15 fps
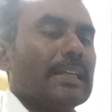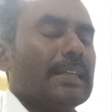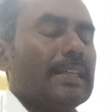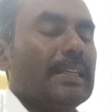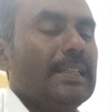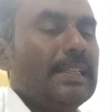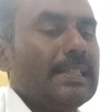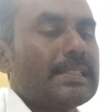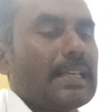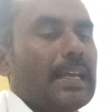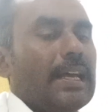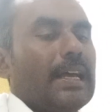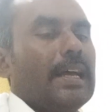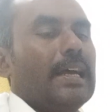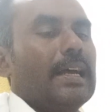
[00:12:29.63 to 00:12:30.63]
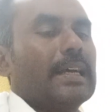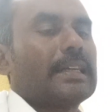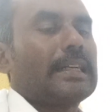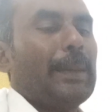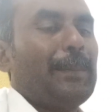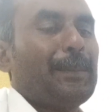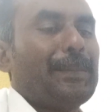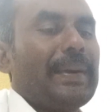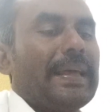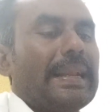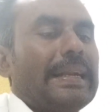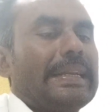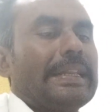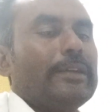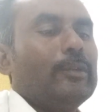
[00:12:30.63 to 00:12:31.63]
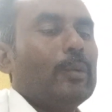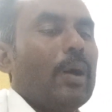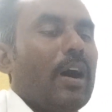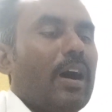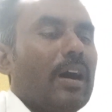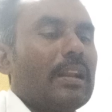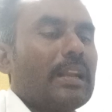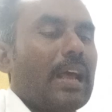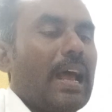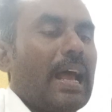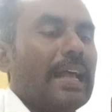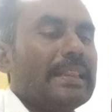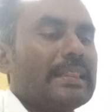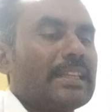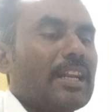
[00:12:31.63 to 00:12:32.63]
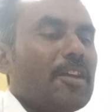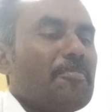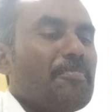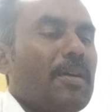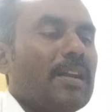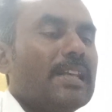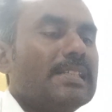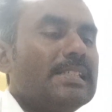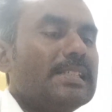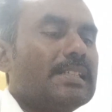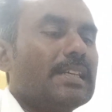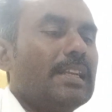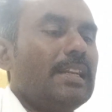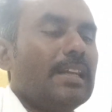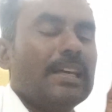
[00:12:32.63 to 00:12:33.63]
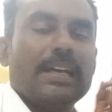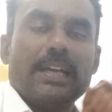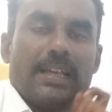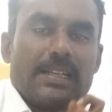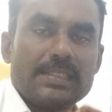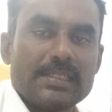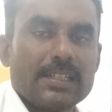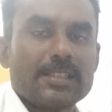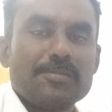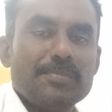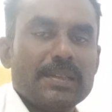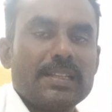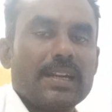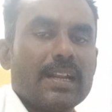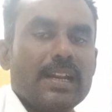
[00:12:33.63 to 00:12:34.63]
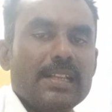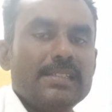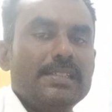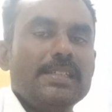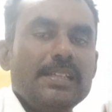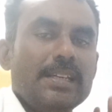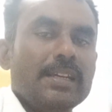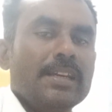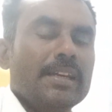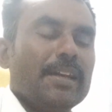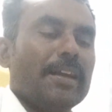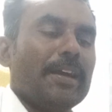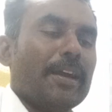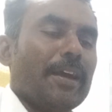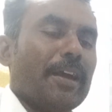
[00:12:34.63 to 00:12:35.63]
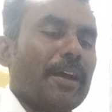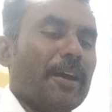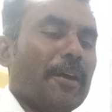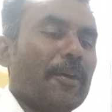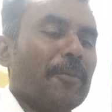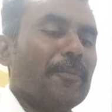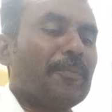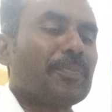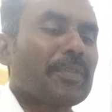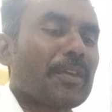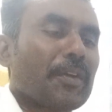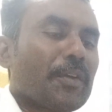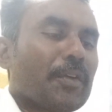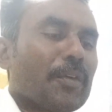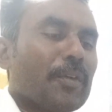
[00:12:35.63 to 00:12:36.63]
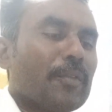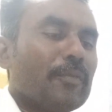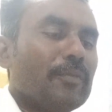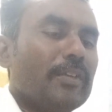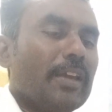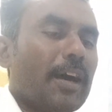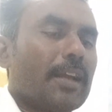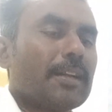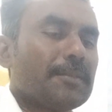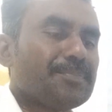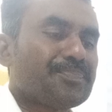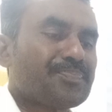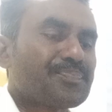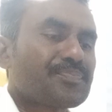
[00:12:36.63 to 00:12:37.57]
In this comparative or anthropological research methodology, uh, we are